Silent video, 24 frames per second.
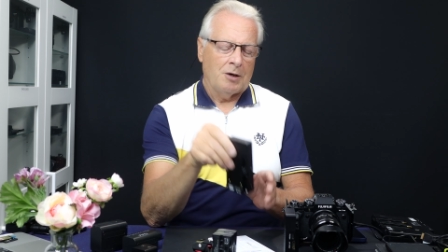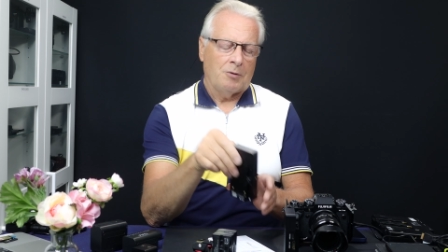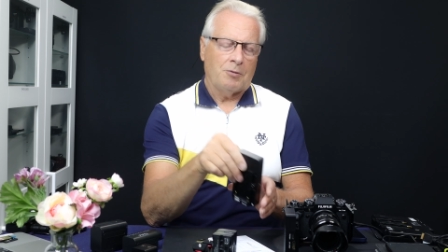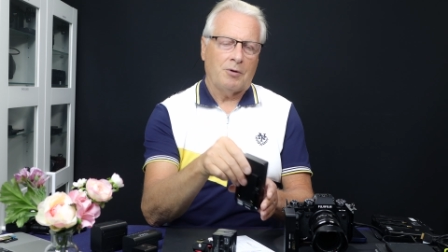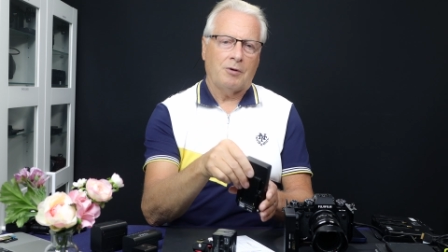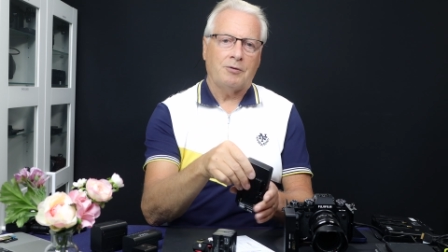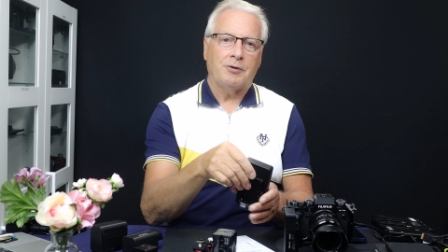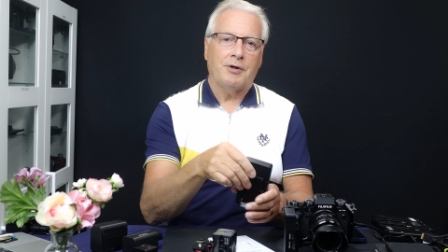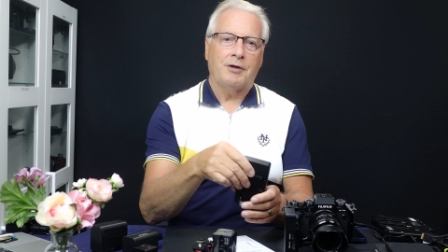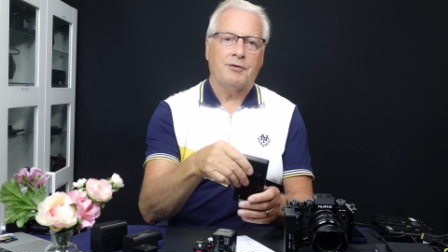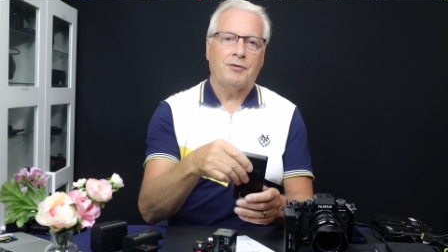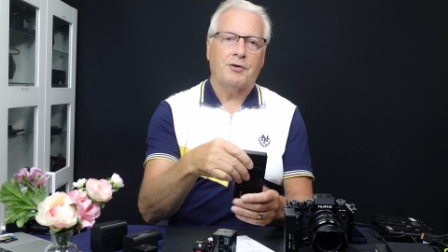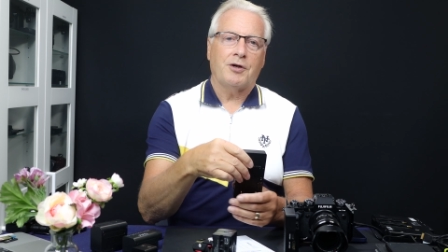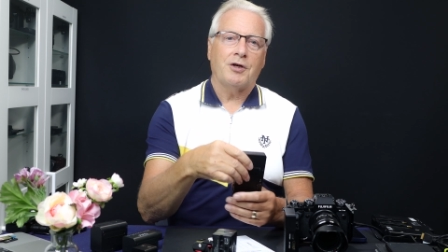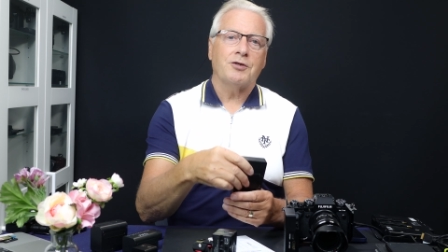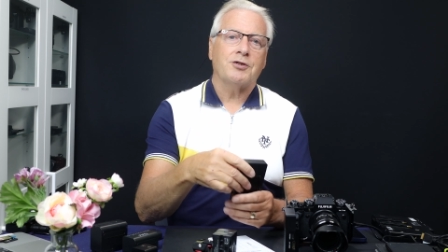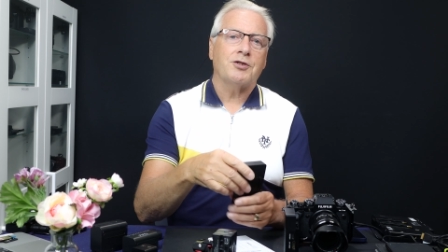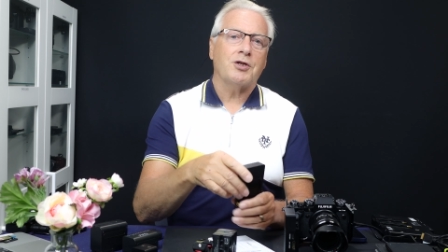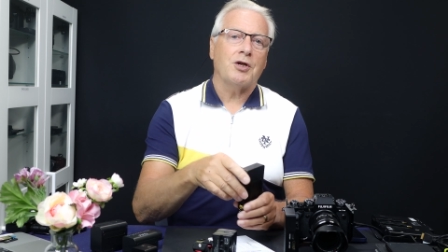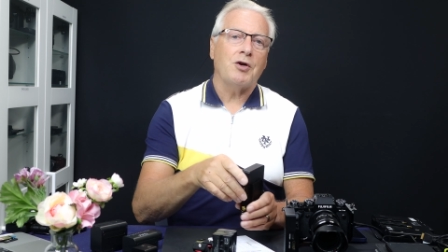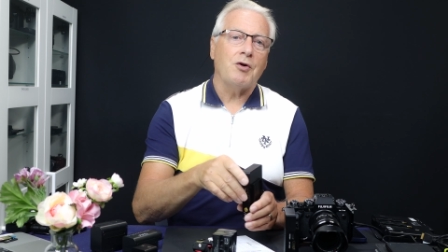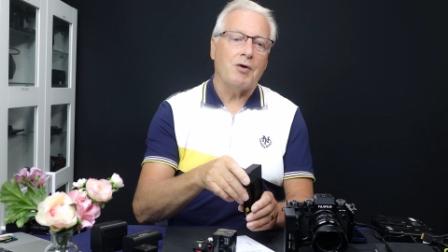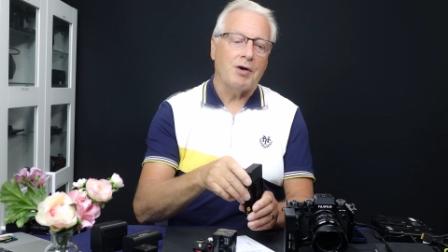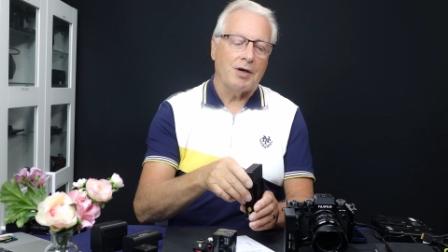Well, if you
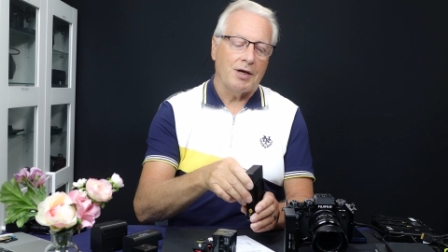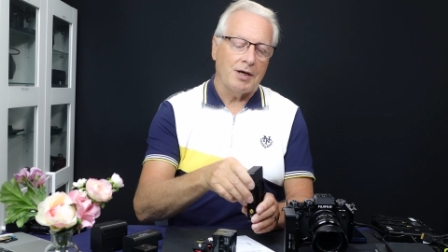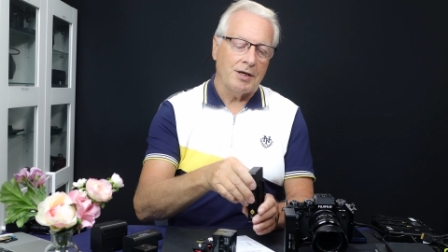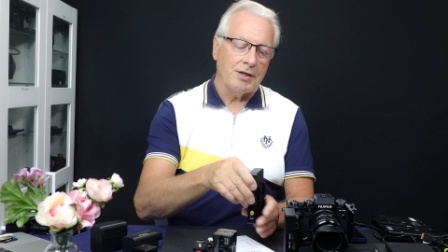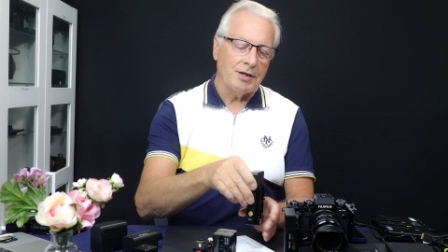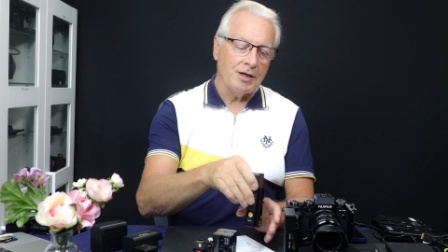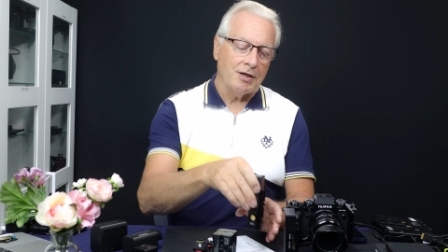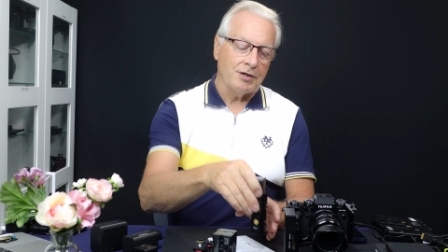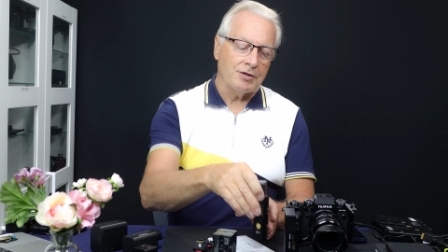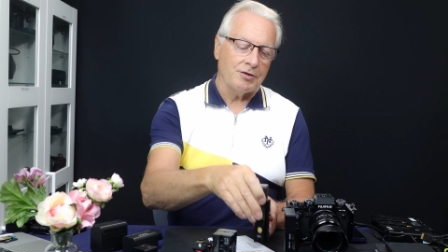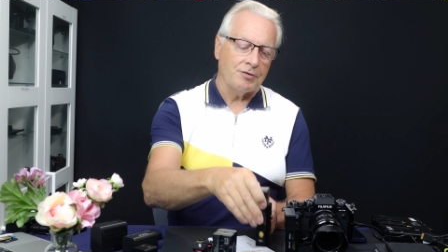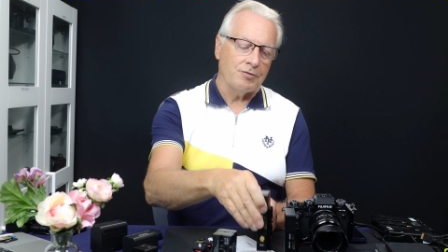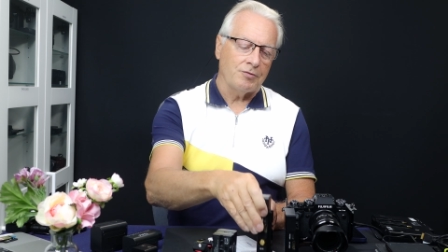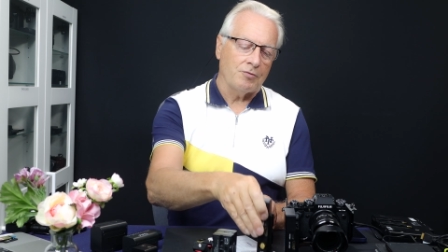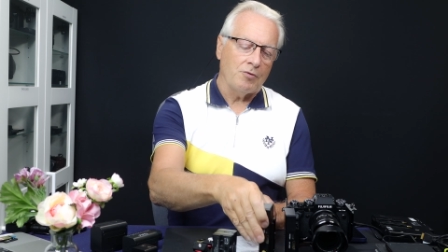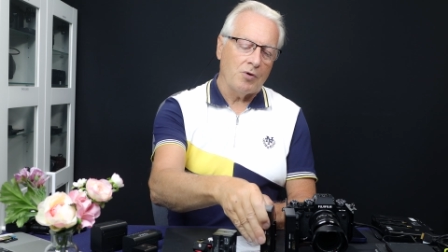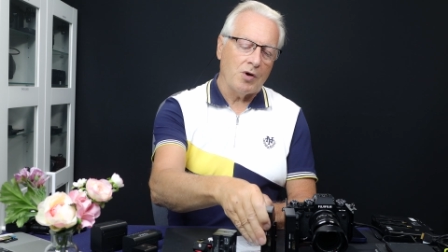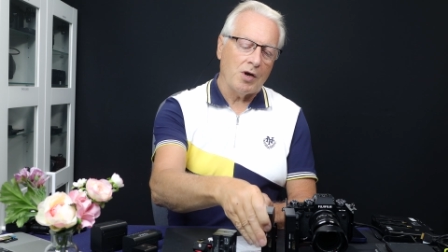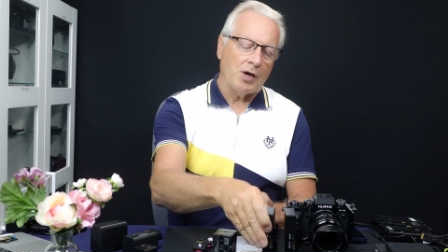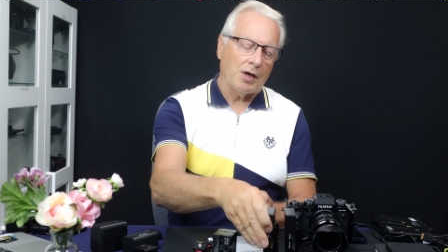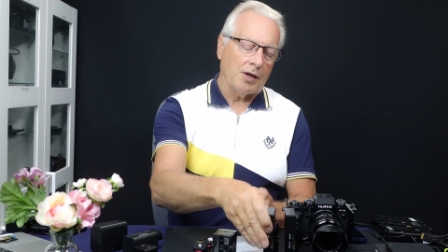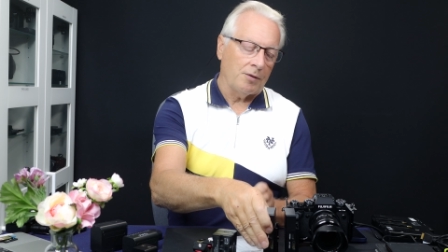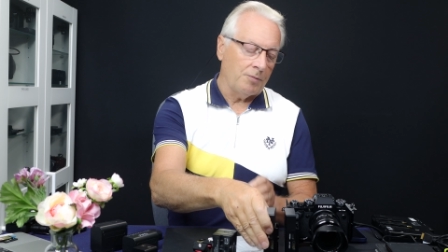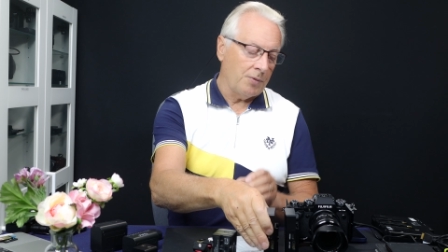consider it, it isn't
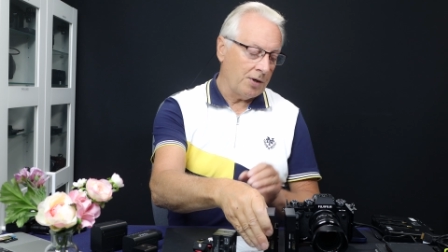really,